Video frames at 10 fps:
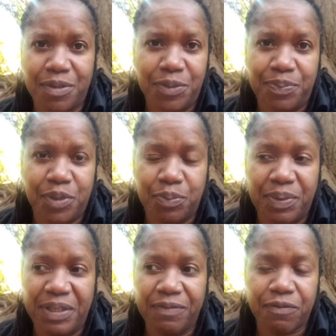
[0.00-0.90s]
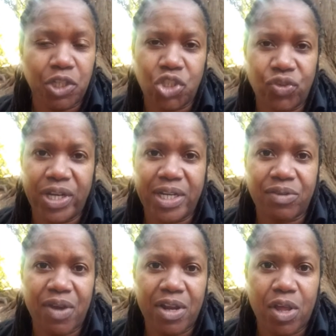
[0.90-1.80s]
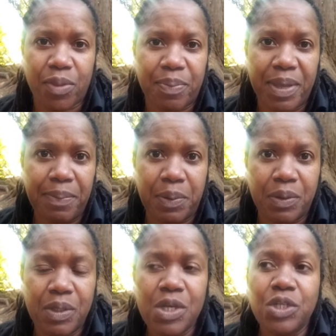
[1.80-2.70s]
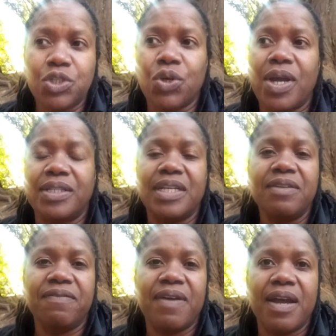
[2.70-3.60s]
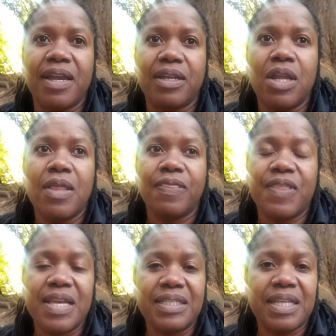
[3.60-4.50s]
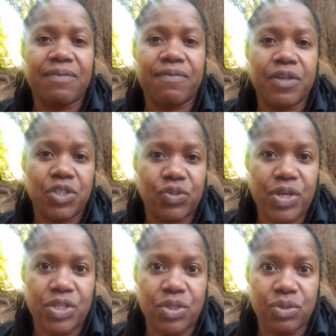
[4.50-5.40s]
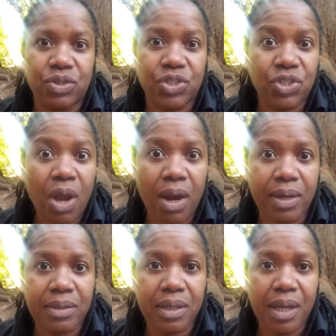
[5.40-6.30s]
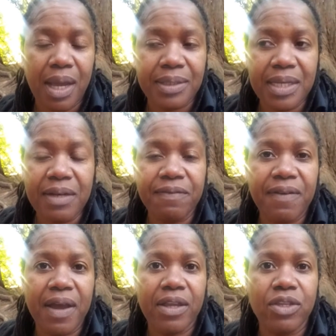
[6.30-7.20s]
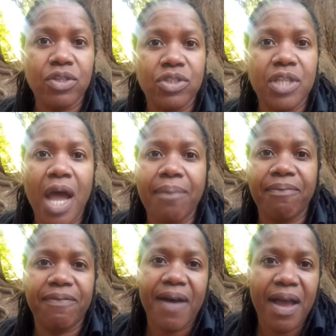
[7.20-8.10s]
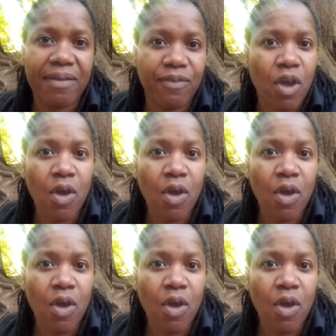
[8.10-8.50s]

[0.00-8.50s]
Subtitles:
to be frustrated around other people. So identifying things that frustrate you. To start, identify your top 5